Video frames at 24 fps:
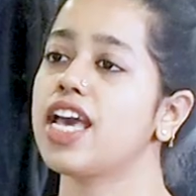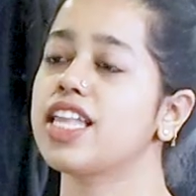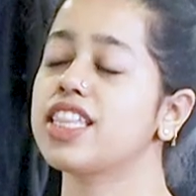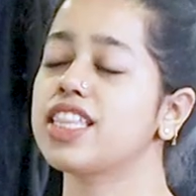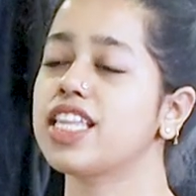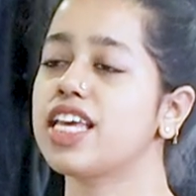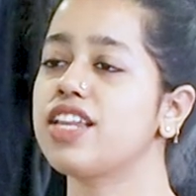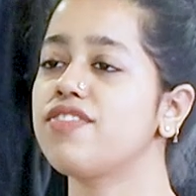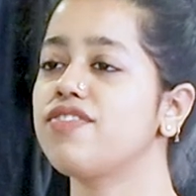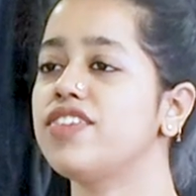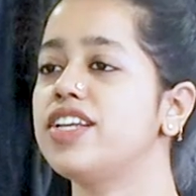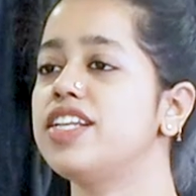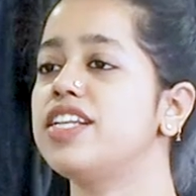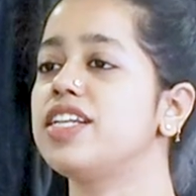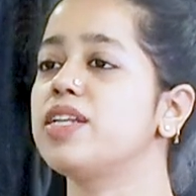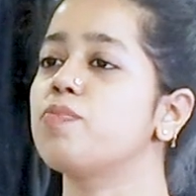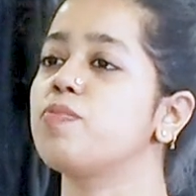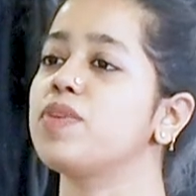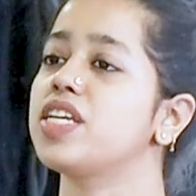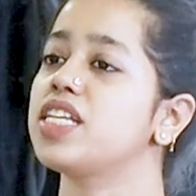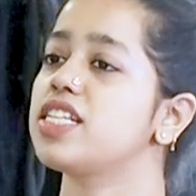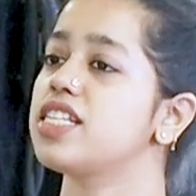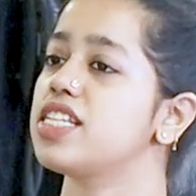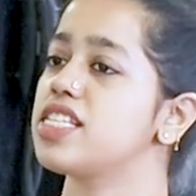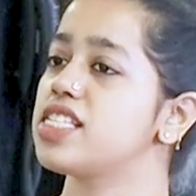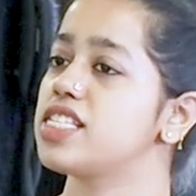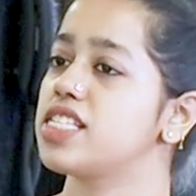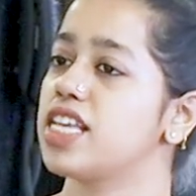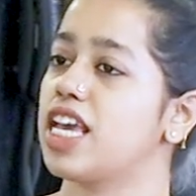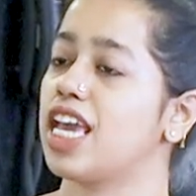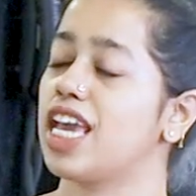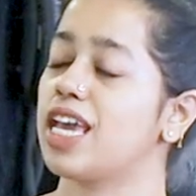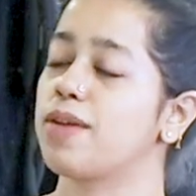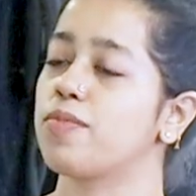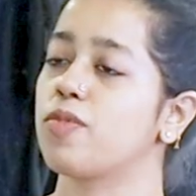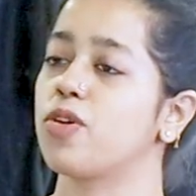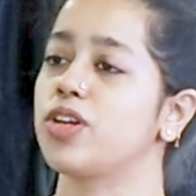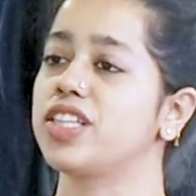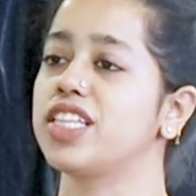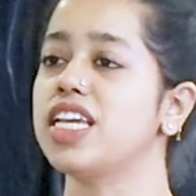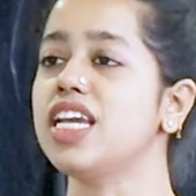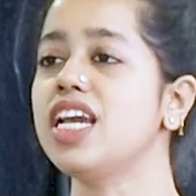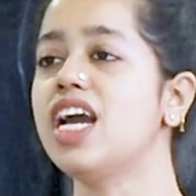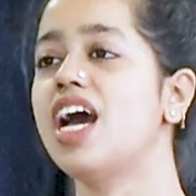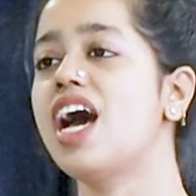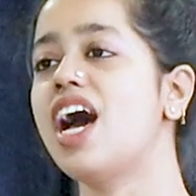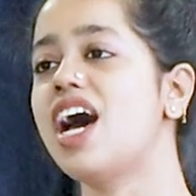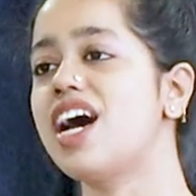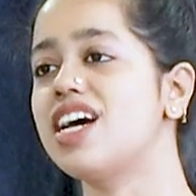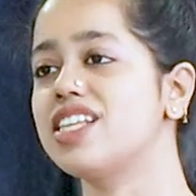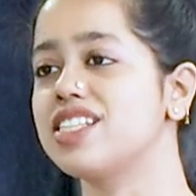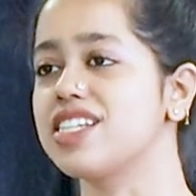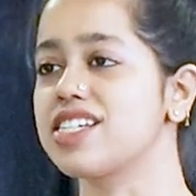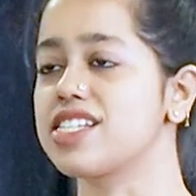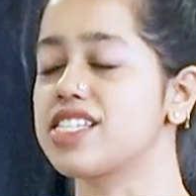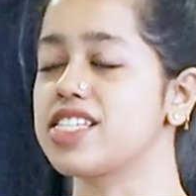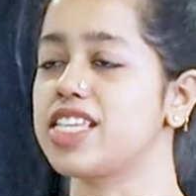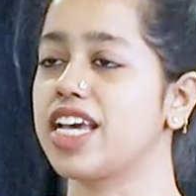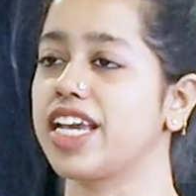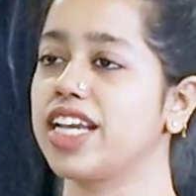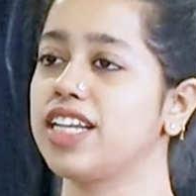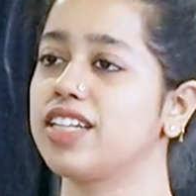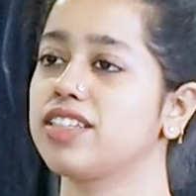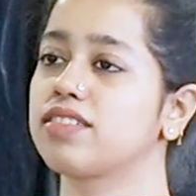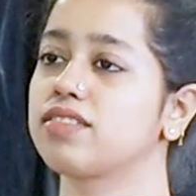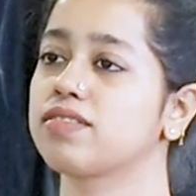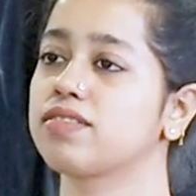and then we'll repeat the same on the other side.